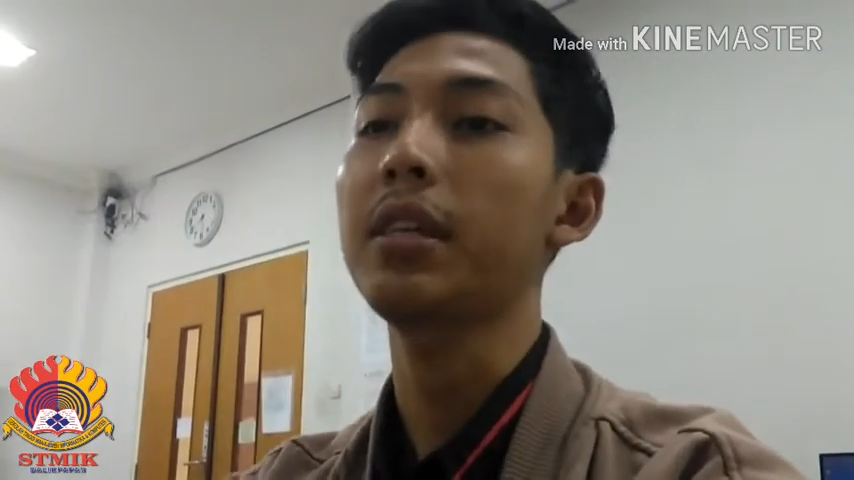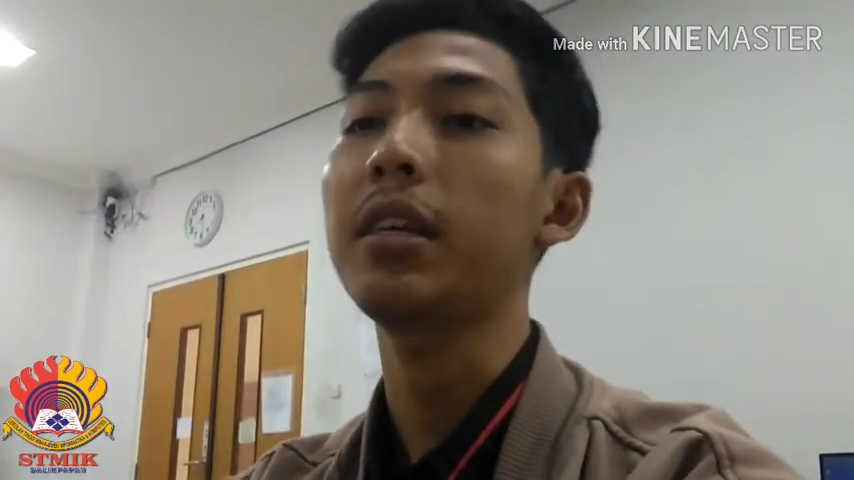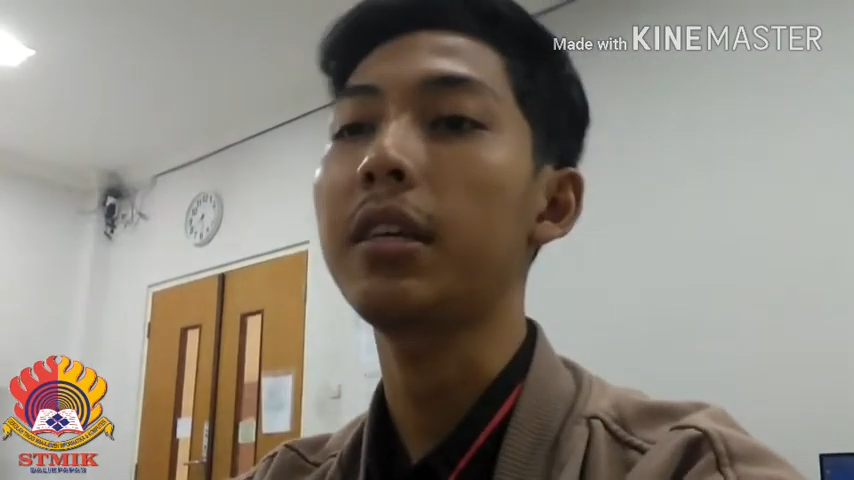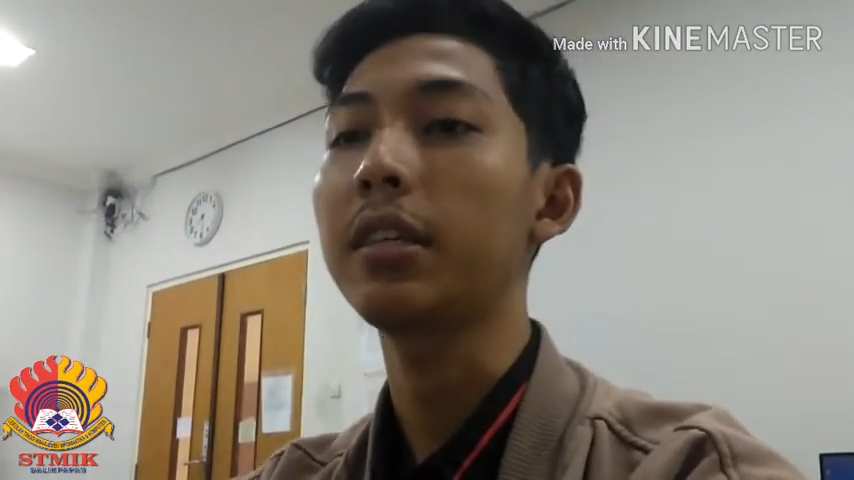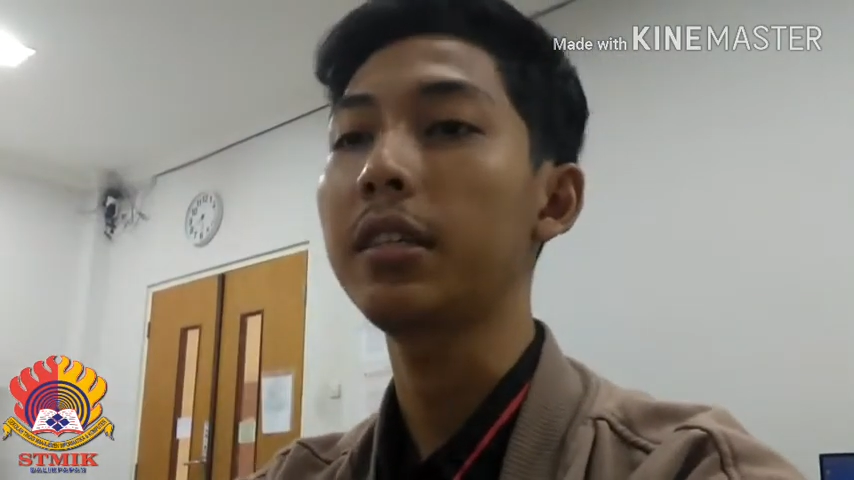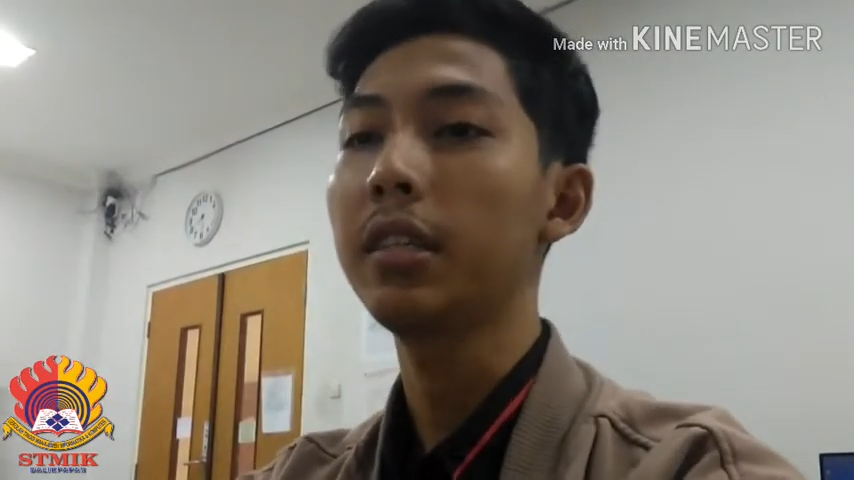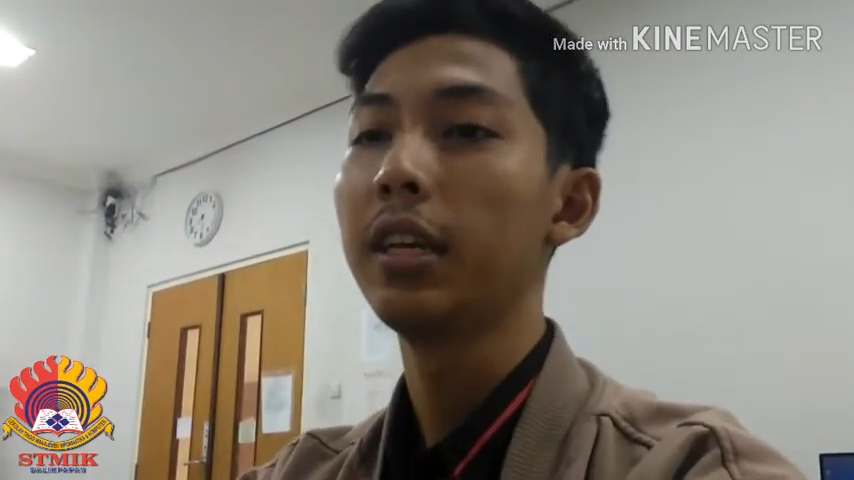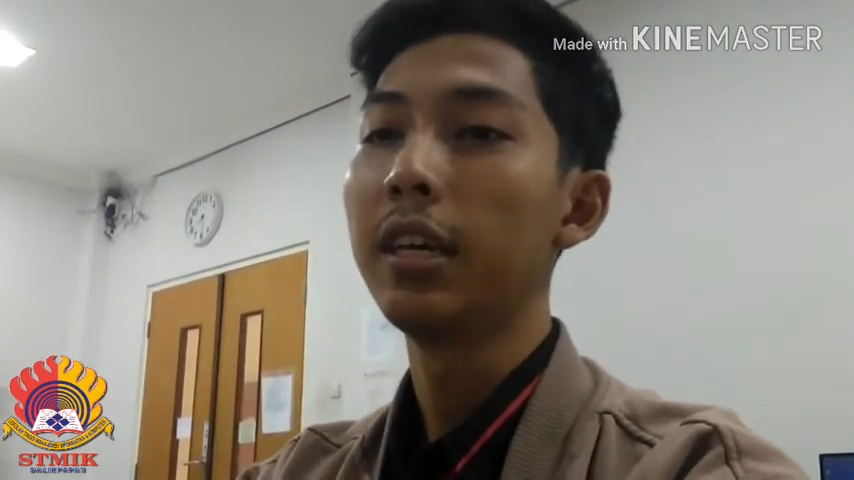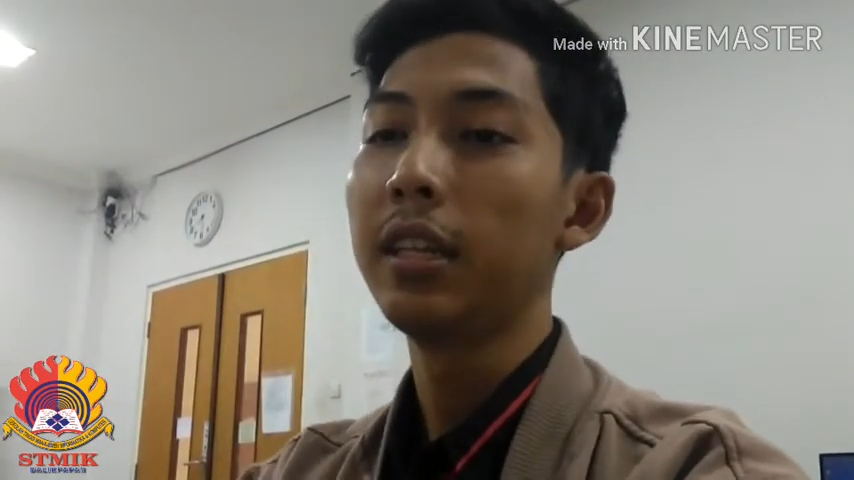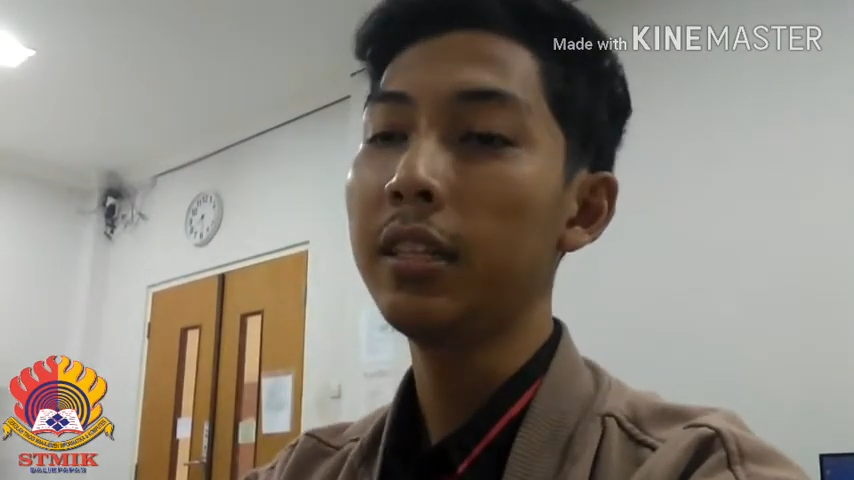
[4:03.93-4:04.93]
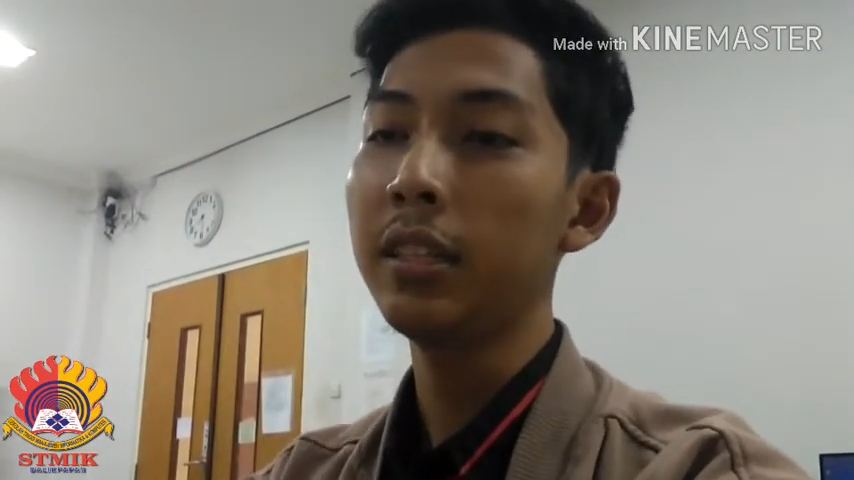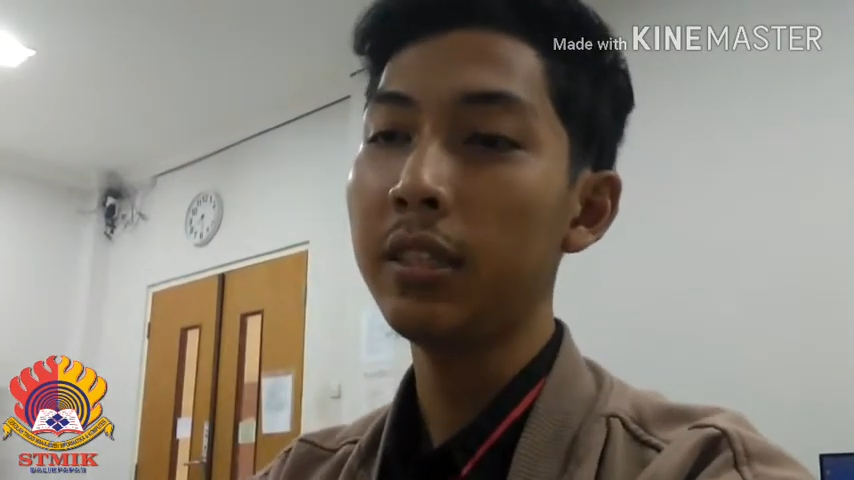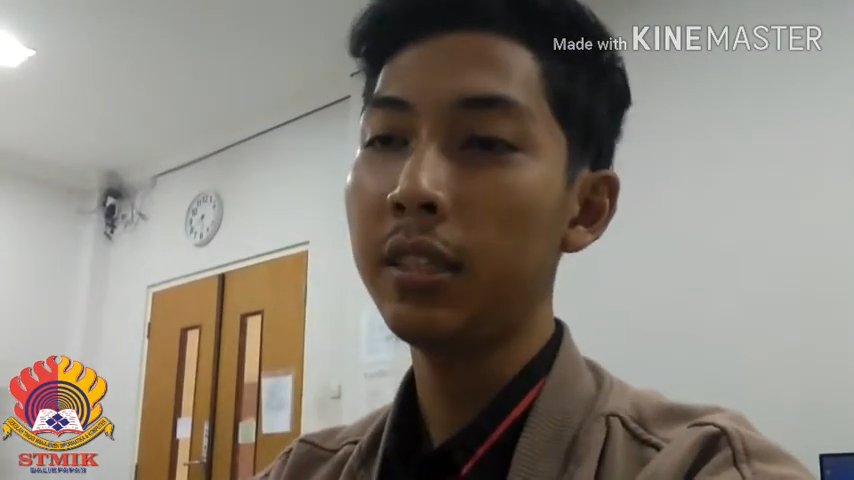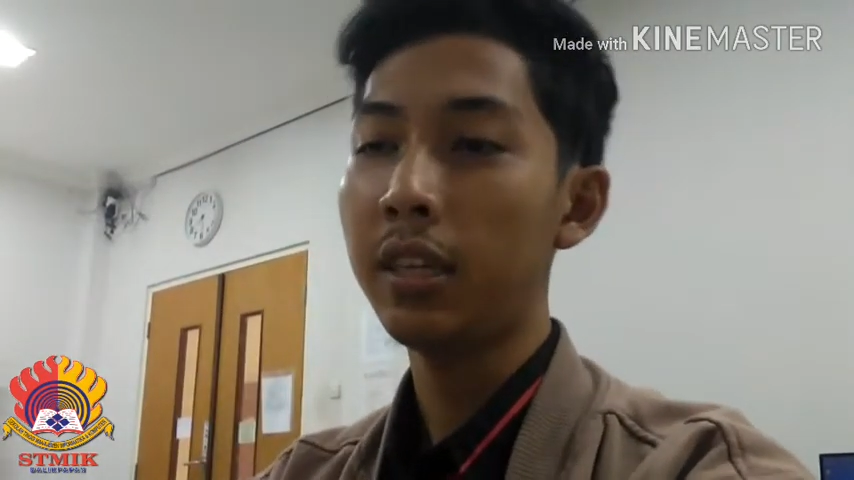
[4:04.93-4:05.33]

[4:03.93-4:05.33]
And this is